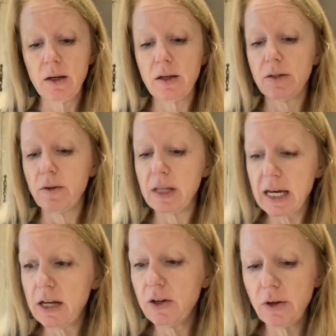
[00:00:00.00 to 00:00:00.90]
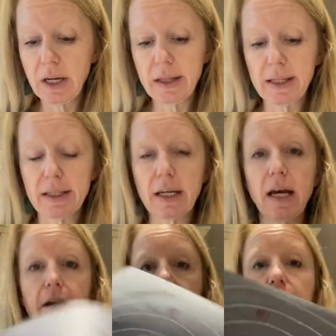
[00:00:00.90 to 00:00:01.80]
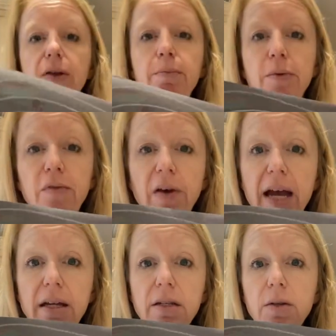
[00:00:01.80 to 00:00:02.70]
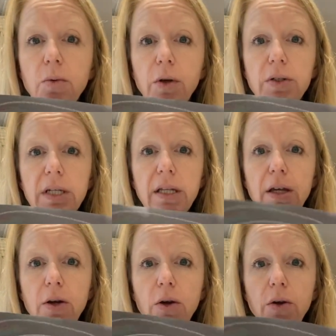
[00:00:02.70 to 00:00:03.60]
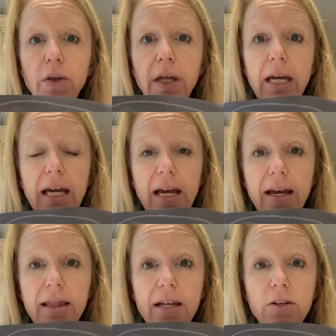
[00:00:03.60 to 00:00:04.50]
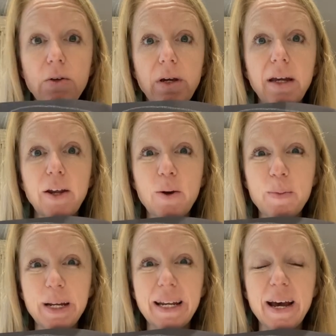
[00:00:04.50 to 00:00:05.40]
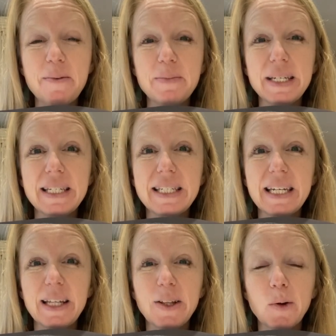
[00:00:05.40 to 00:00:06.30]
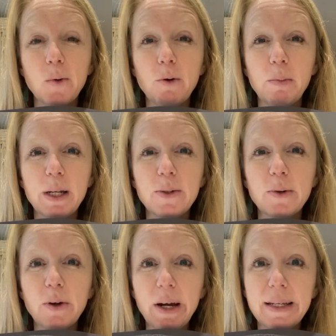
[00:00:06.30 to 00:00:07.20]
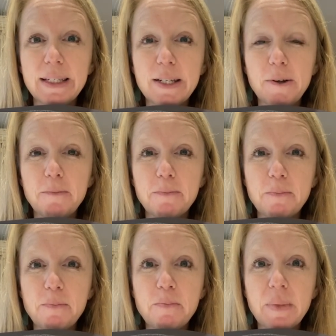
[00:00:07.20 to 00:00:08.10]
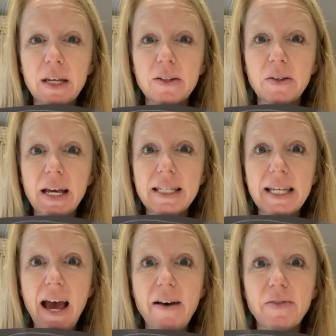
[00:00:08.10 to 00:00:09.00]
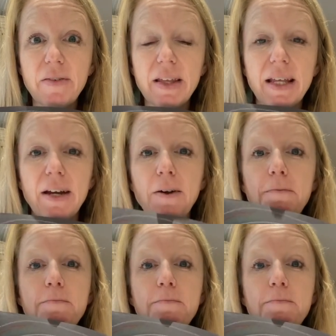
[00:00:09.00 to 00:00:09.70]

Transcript: So then you get this kind of flip effect where you see the earth and then you can open it up to see the core, mantle, and crust. So that's half of it there.